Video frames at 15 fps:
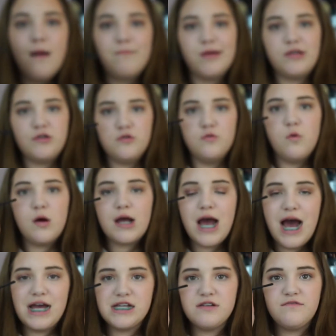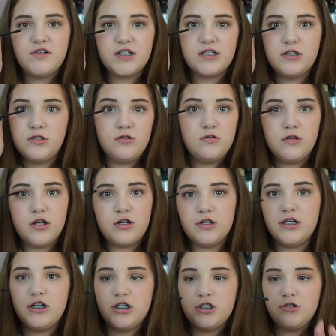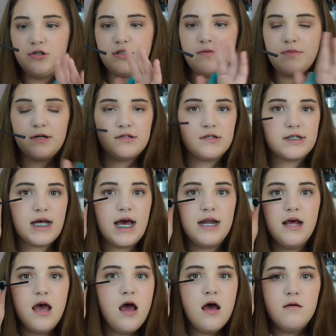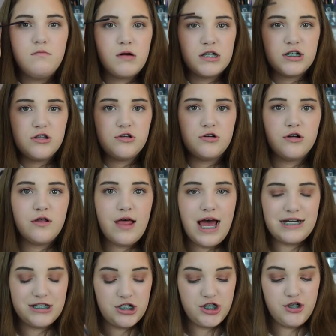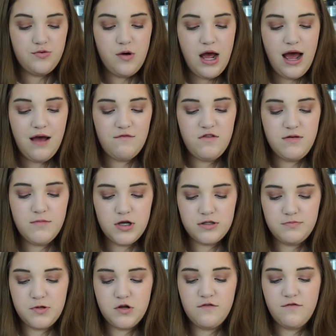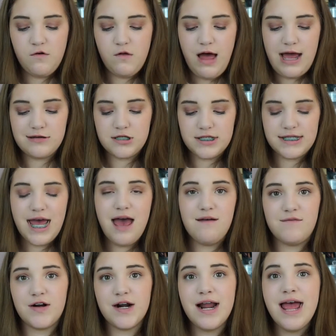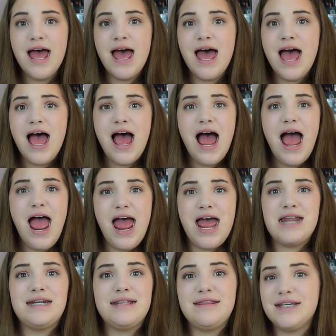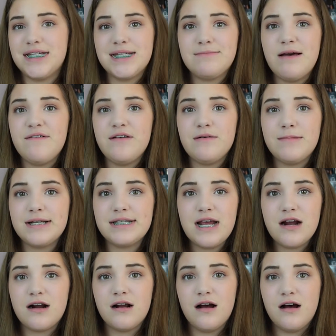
But you kind of just literally just use the bristle side, brush it through your lashes. You will have the most beautiful lashes ever. And this is my favorite mascara,